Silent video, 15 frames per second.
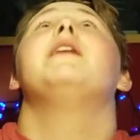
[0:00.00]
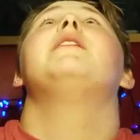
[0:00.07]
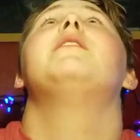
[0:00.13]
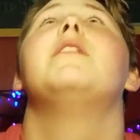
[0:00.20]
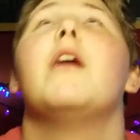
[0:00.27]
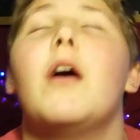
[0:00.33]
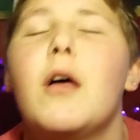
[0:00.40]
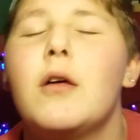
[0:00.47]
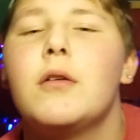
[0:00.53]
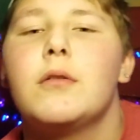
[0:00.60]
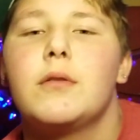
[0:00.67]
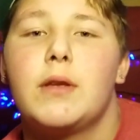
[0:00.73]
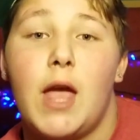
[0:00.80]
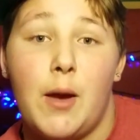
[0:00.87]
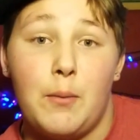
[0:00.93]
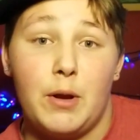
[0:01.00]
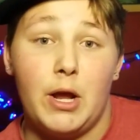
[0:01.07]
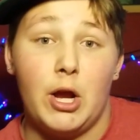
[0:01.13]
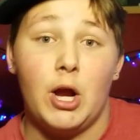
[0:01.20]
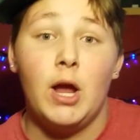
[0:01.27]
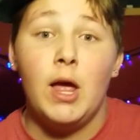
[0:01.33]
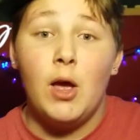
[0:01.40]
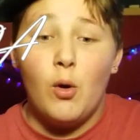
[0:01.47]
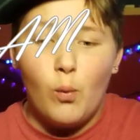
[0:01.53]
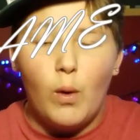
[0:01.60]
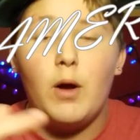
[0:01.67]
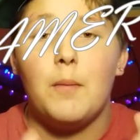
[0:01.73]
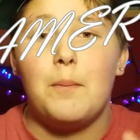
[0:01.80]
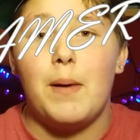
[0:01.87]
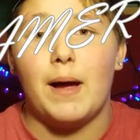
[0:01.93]
it's Cameron here.
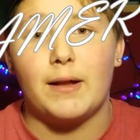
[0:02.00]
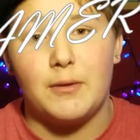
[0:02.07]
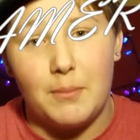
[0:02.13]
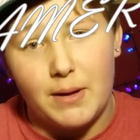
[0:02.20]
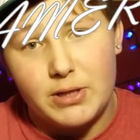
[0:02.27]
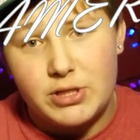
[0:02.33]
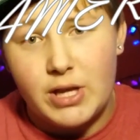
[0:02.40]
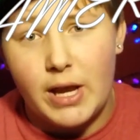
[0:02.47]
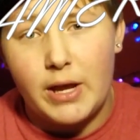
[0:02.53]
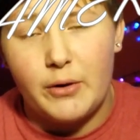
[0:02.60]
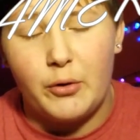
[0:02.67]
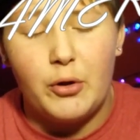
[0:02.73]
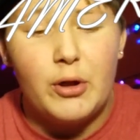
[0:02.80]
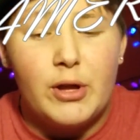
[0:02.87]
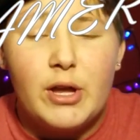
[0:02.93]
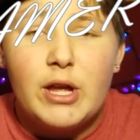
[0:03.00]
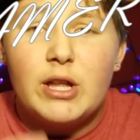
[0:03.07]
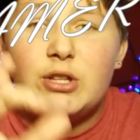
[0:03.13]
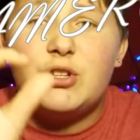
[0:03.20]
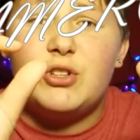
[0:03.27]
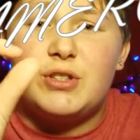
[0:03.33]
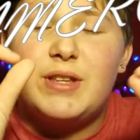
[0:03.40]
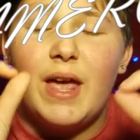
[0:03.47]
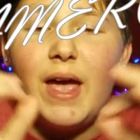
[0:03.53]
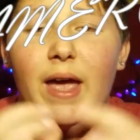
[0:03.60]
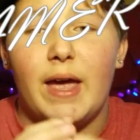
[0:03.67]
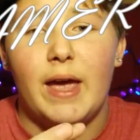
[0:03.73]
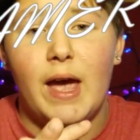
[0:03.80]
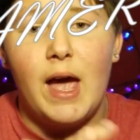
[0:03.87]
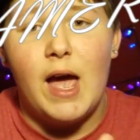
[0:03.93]
Welcome back to my channel.
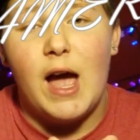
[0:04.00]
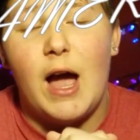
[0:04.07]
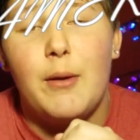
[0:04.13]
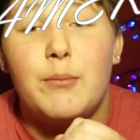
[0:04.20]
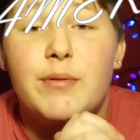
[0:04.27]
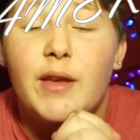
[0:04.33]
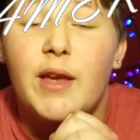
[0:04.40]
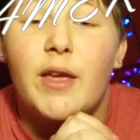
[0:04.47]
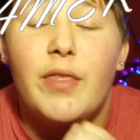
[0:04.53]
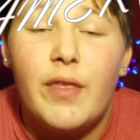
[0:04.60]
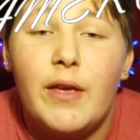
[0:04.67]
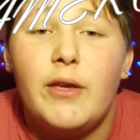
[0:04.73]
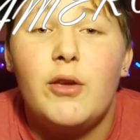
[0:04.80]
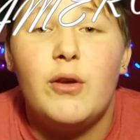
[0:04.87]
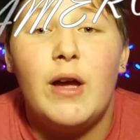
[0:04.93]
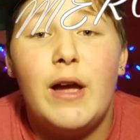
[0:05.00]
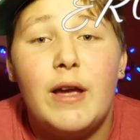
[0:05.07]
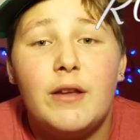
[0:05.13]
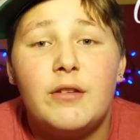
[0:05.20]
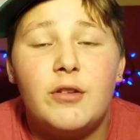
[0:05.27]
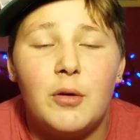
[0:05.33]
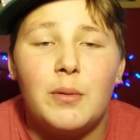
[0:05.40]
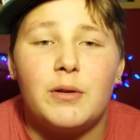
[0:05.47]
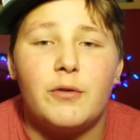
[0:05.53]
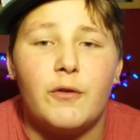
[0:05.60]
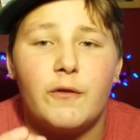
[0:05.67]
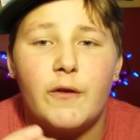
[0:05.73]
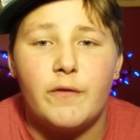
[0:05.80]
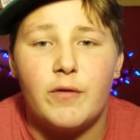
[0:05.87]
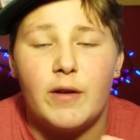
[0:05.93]
Today, I'm saying thank you guys so much for
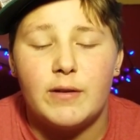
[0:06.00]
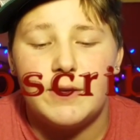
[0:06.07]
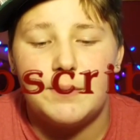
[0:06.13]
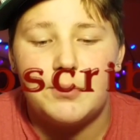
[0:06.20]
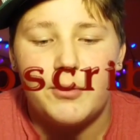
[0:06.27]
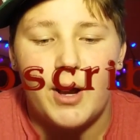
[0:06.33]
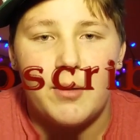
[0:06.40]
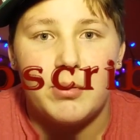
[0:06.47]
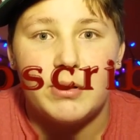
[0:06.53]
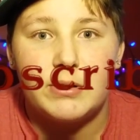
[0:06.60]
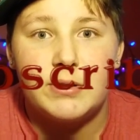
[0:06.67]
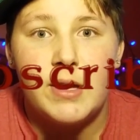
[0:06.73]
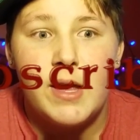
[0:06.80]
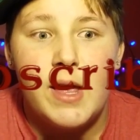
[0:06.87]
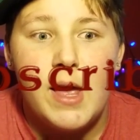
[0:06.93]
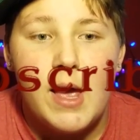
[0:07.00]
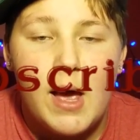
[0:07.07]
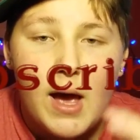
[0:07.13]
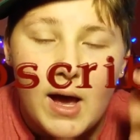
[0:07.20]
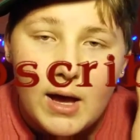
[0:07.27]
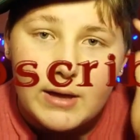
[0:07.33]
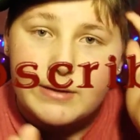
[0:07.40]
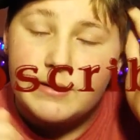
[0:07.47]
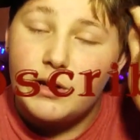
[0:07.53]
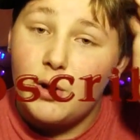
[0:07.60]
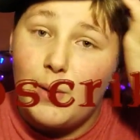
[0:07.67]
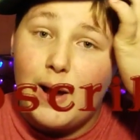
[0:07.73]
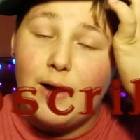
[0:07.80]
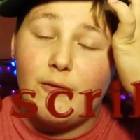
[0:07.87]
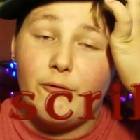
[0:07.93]
58 subscribers. Stick
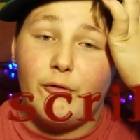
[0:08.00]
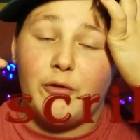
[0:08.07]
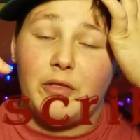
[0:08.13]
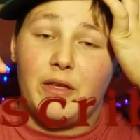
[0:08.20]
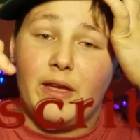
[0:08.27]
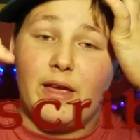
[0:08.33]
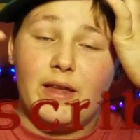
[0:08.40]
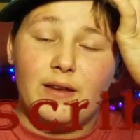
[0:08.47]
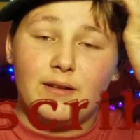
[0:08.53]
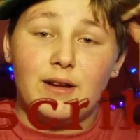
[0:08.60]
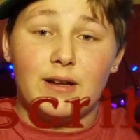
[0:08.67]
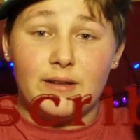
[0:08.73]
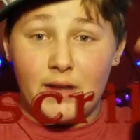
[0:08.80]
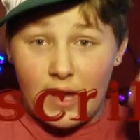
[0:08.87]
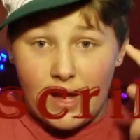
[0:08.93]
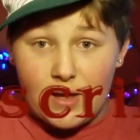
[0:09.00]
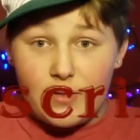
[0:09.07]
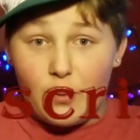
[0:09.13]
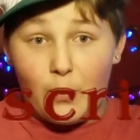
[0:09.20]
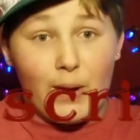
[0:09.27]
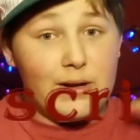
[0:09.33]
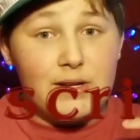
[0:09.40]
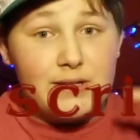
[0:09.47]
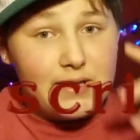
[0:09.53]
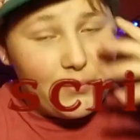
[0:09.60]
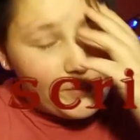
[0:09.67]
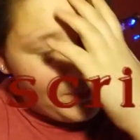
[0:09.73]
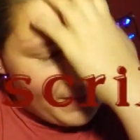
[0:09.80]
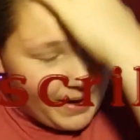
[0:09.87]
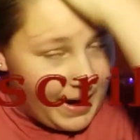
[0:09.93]
around for the end, because what I just did with my